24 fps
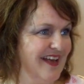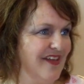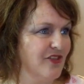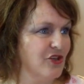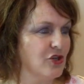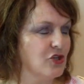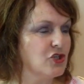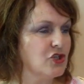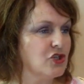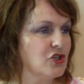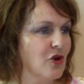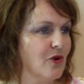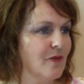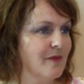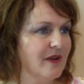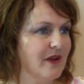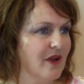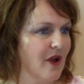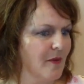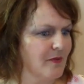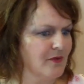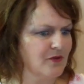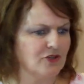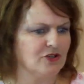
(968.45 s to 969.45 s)
There's so
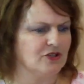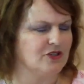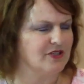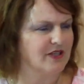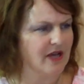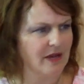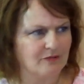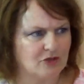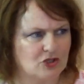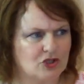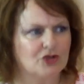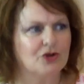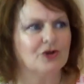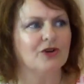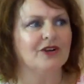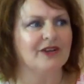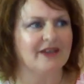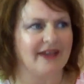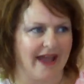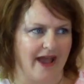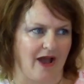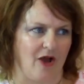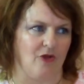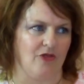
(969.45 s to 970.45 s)
many opportunities. I'm sure
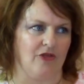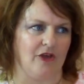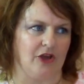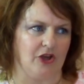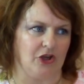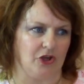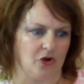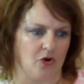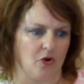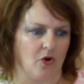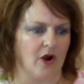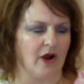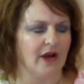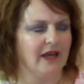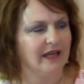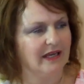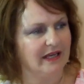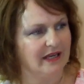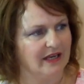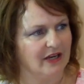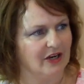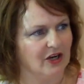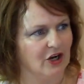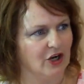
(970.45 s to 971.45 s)
now that you're
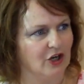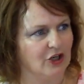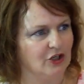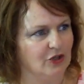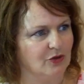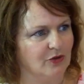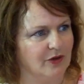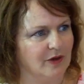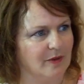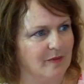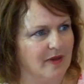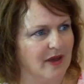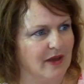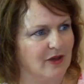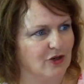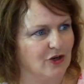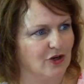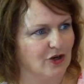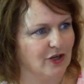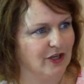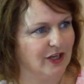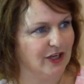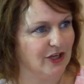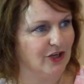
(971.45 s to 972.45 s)
here, you and Amanda
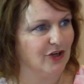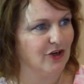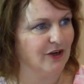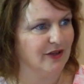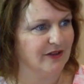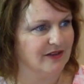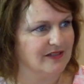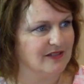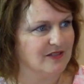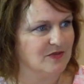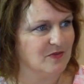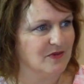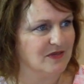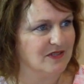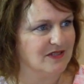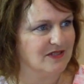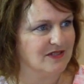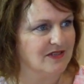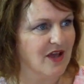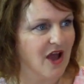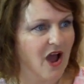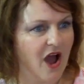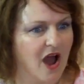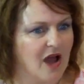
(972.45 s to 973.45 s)
are here in this
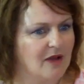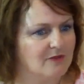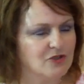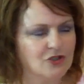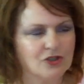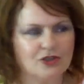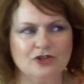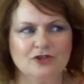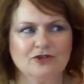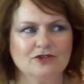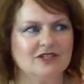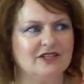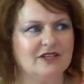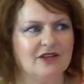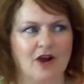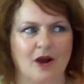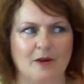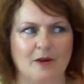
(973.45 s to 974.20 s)
business, I'm sure you see